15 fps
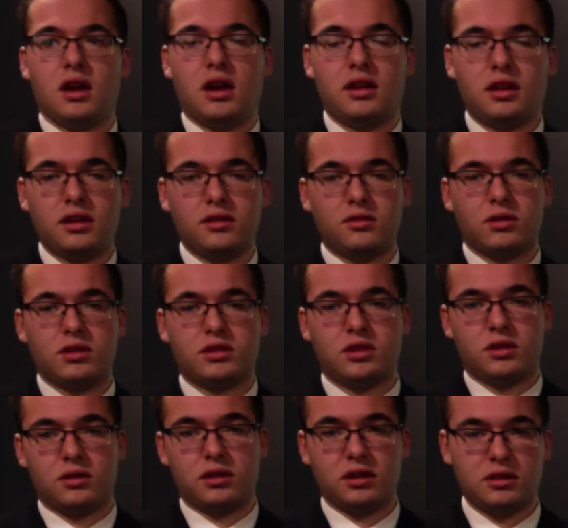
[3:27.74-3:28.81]
Another
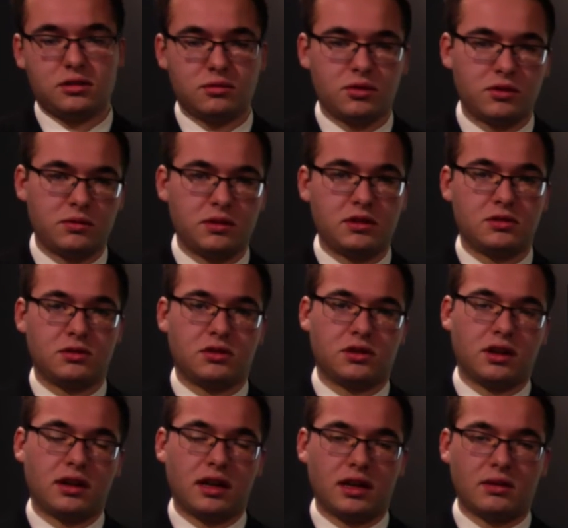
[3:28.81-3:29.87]
ratio that needs improvement is
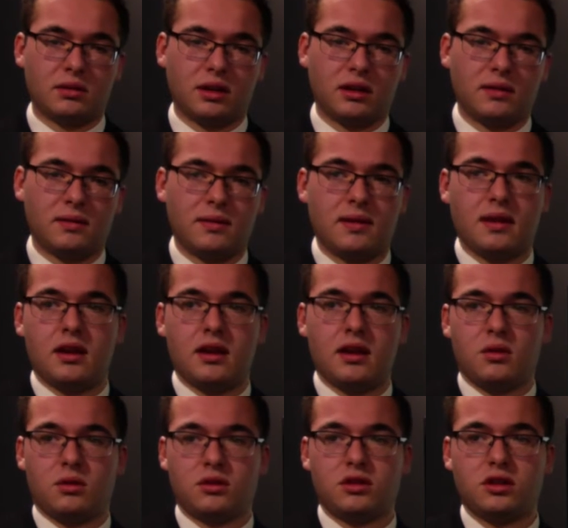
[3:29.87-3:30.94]
return on equity.
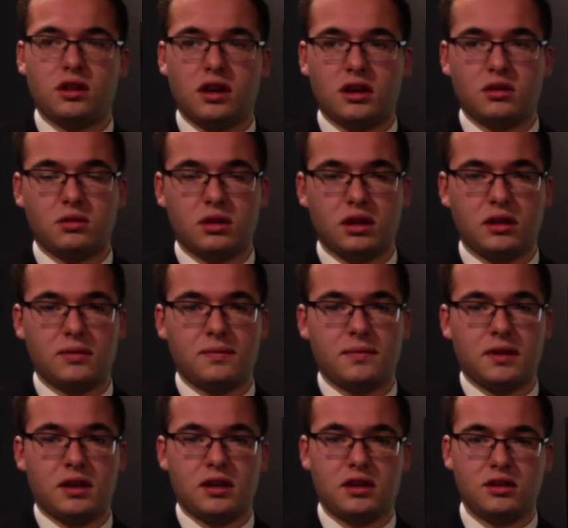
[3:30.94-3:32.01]
Return on equity
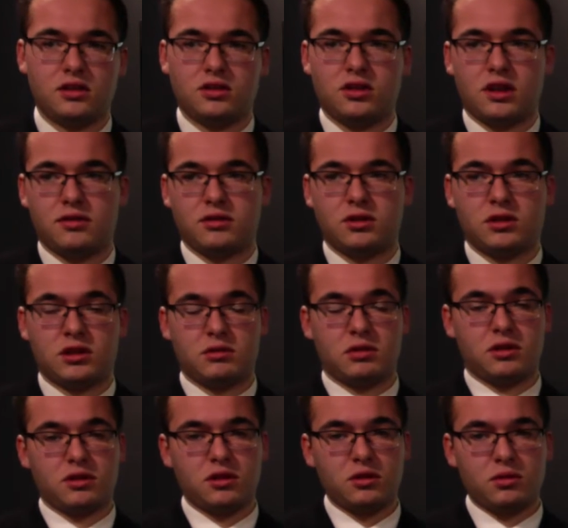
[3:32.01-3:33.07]
industry average has
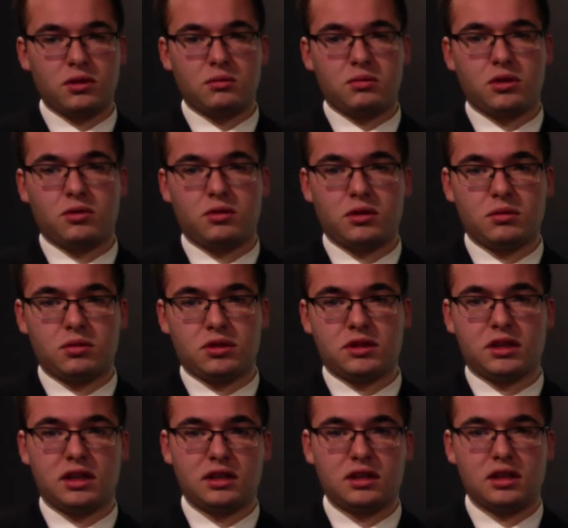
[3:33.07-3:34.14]
been
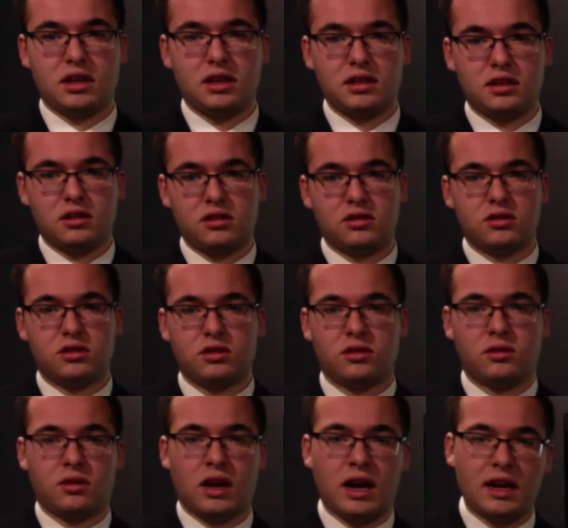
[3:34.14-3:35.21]
31.1%, and Dillard's
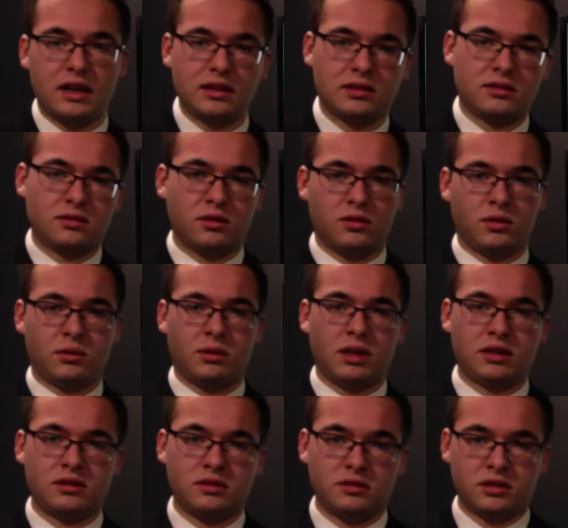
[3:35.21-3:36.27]
highest over the
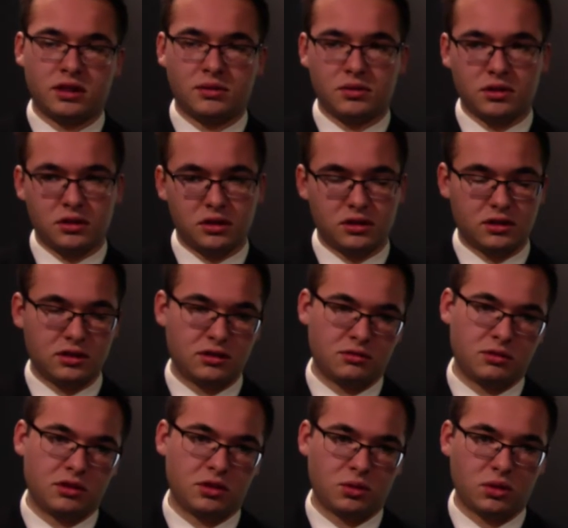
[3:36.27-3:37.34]
past several years has
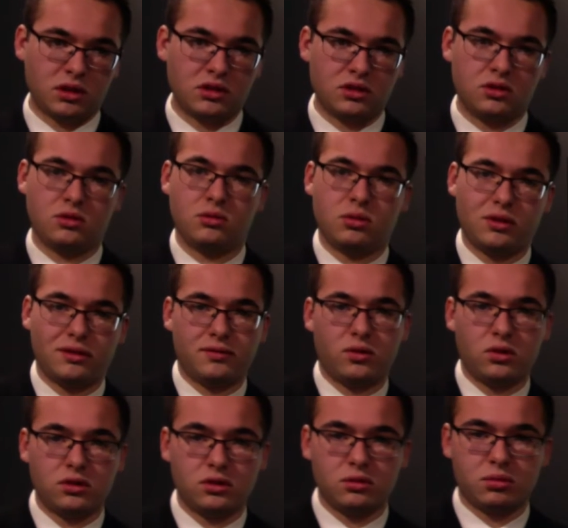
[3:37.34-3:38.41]
been
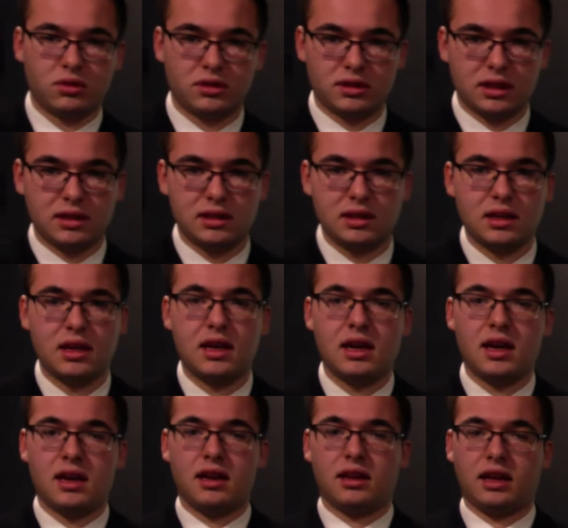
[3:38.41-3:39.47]
22.42%,
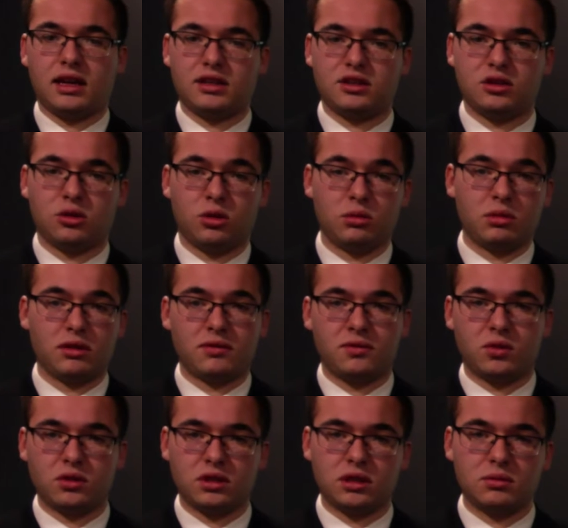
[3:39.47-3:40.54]
last year only being
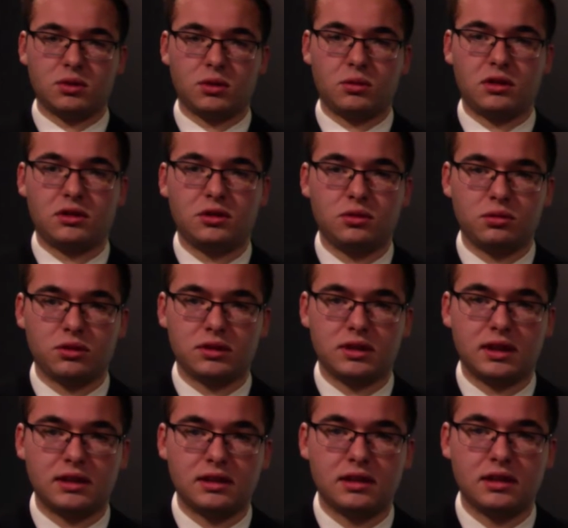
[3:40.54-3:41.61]
14.12%.